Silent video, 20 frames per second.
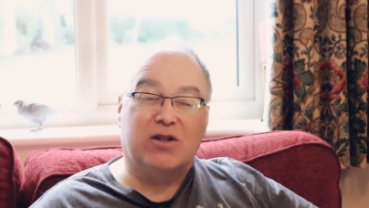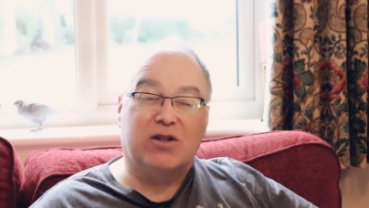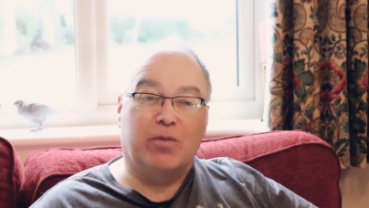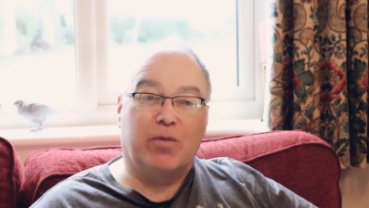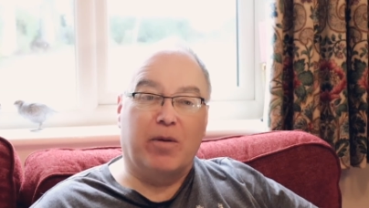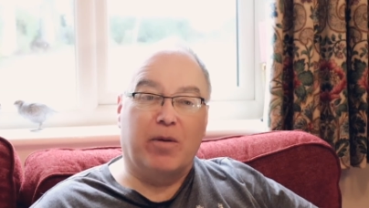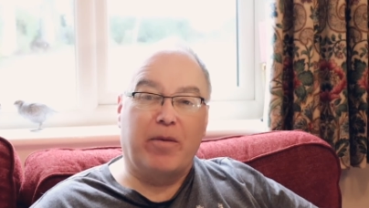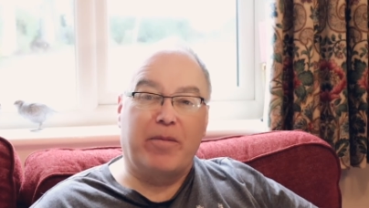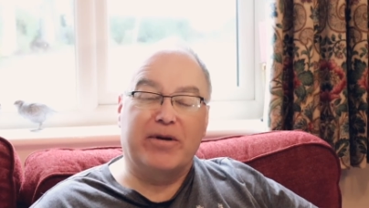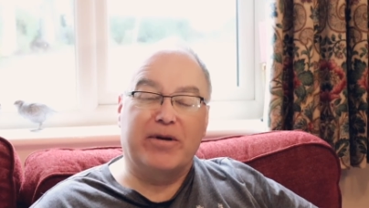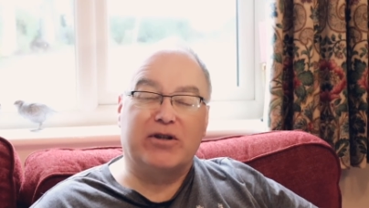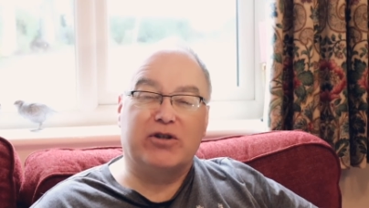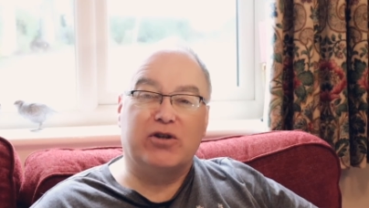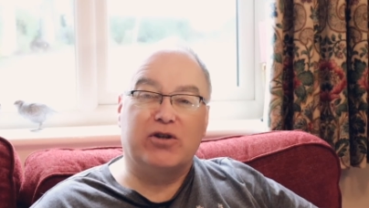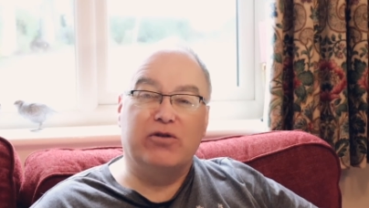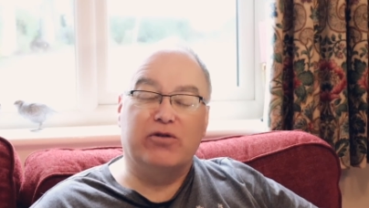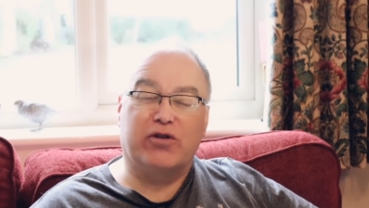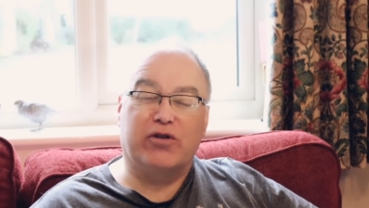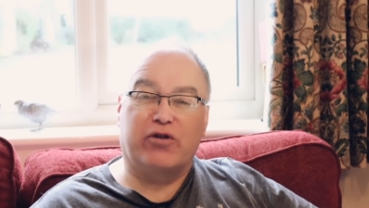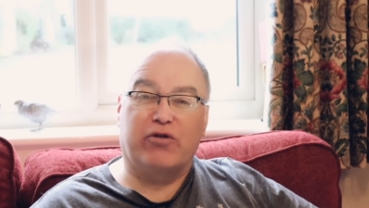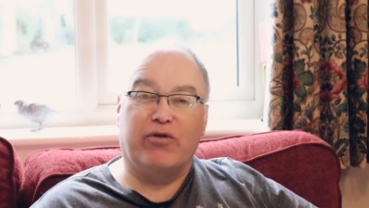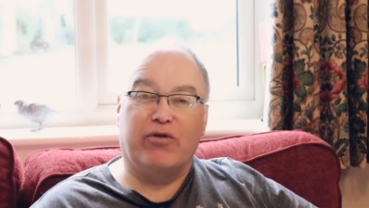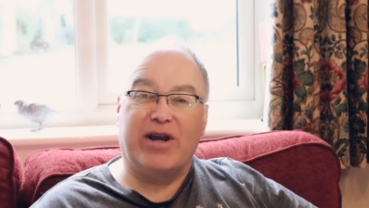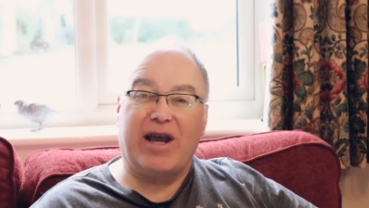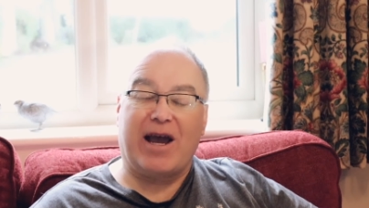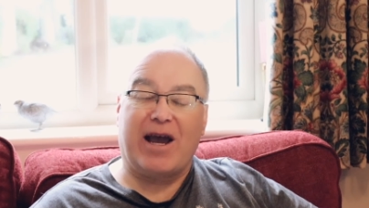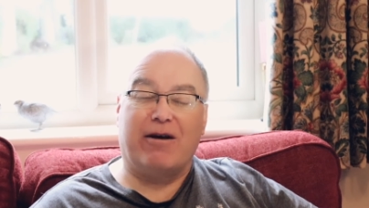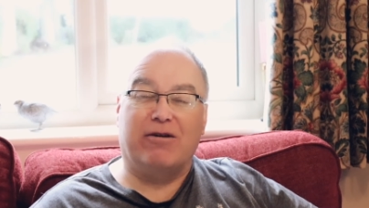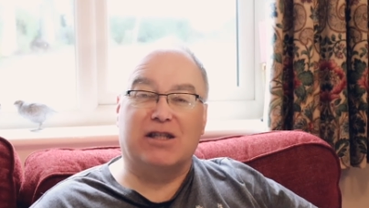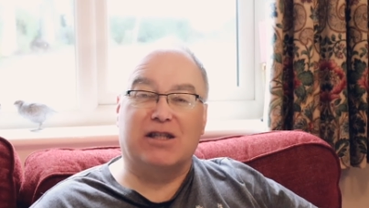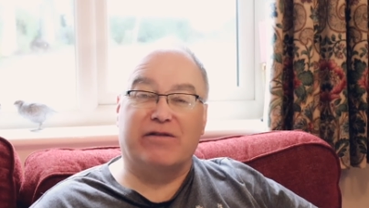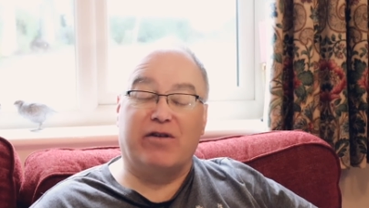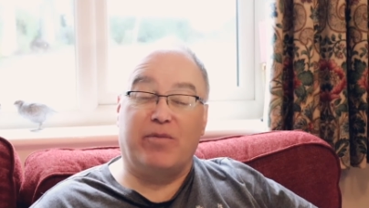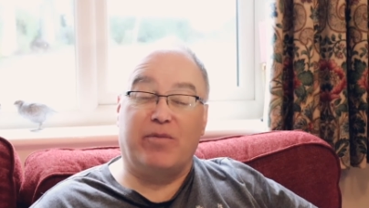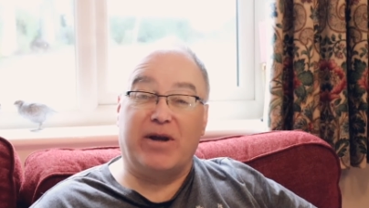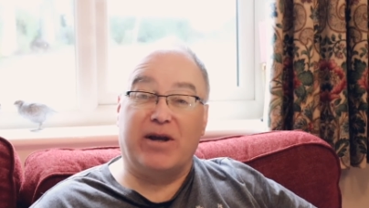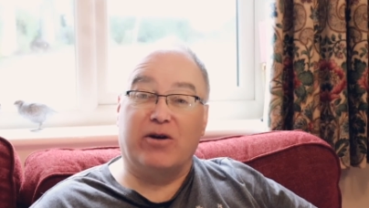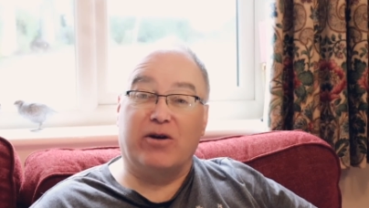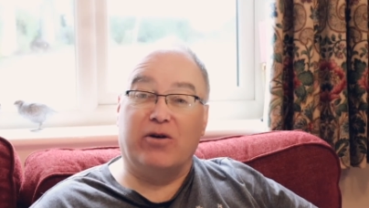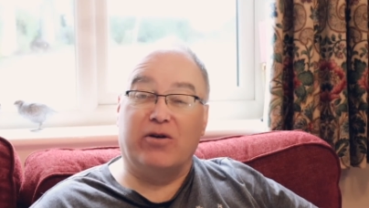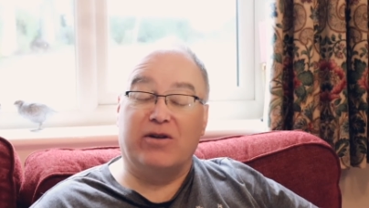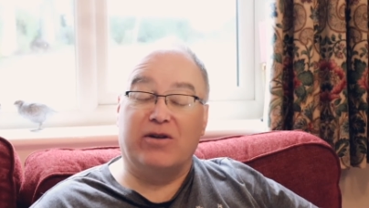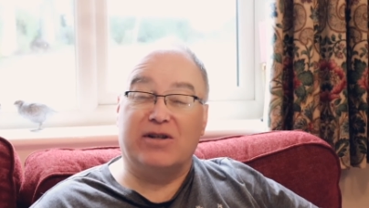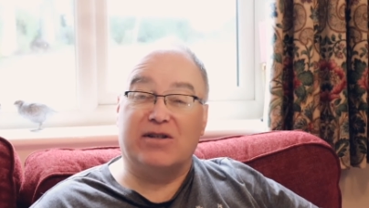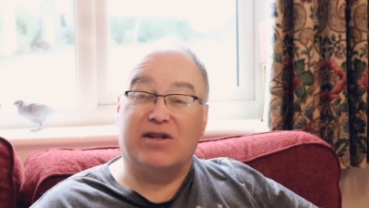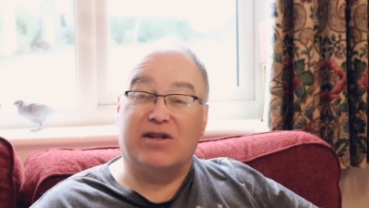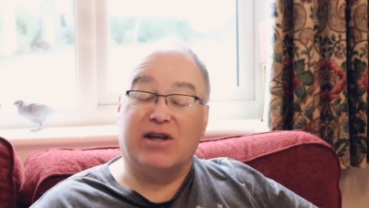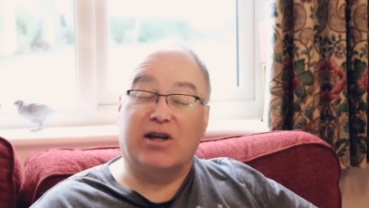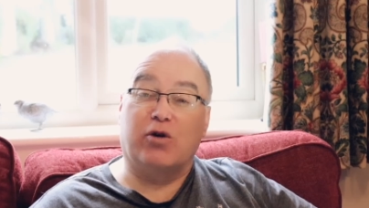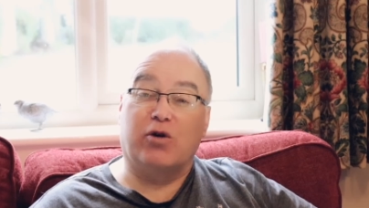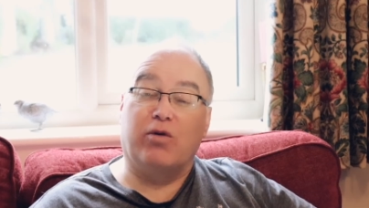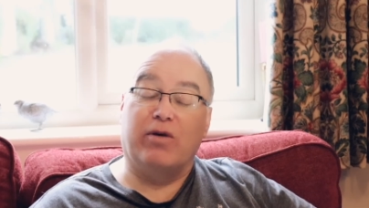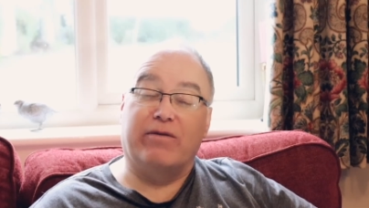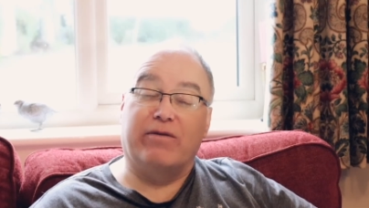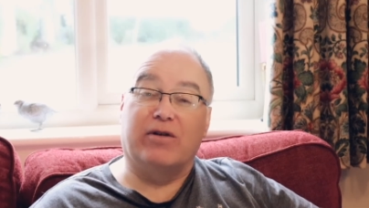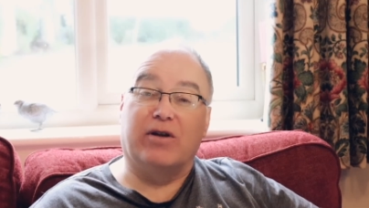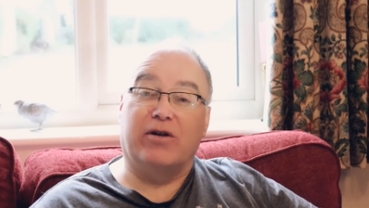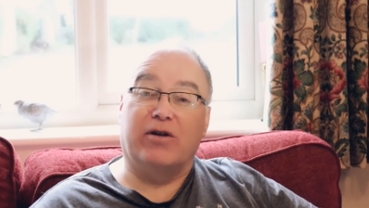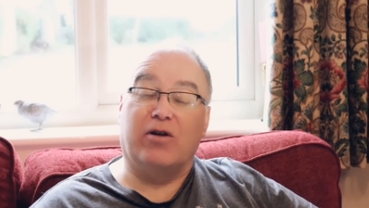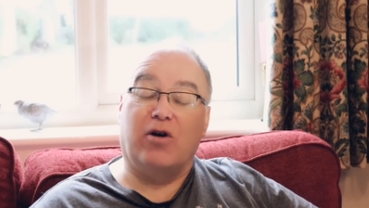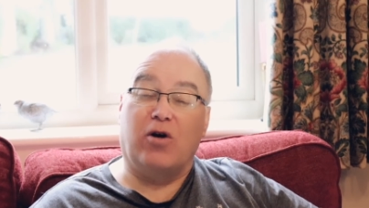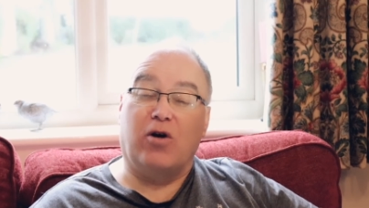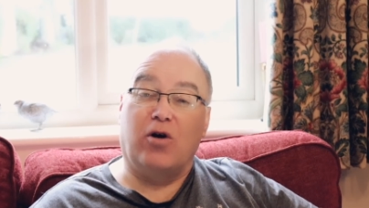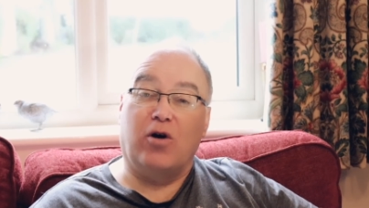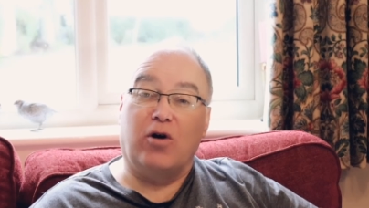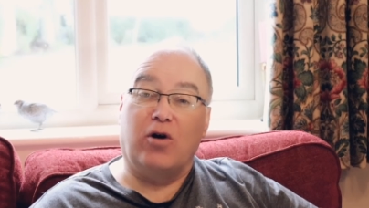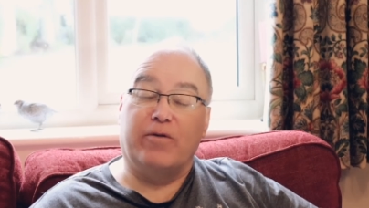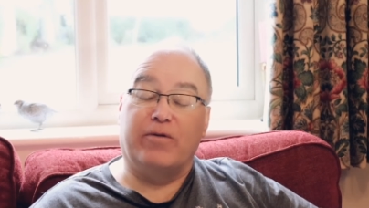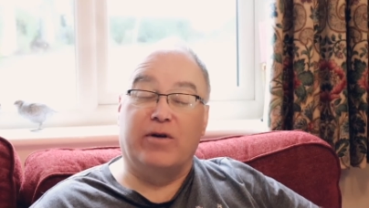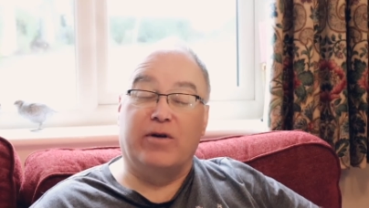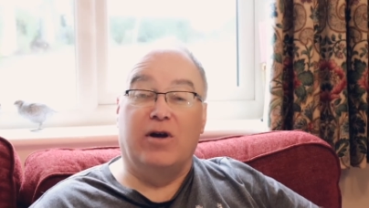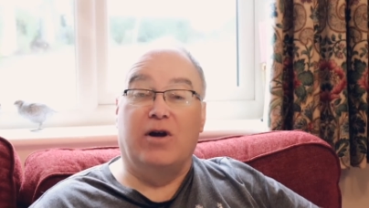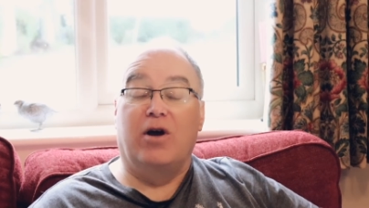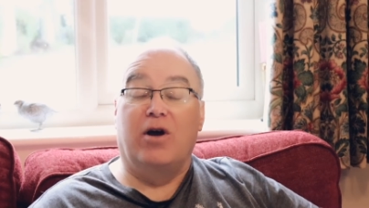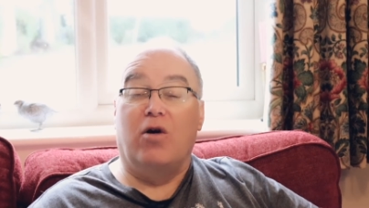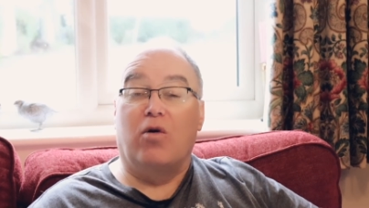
So probably two to three hours of it being on is the equivalent of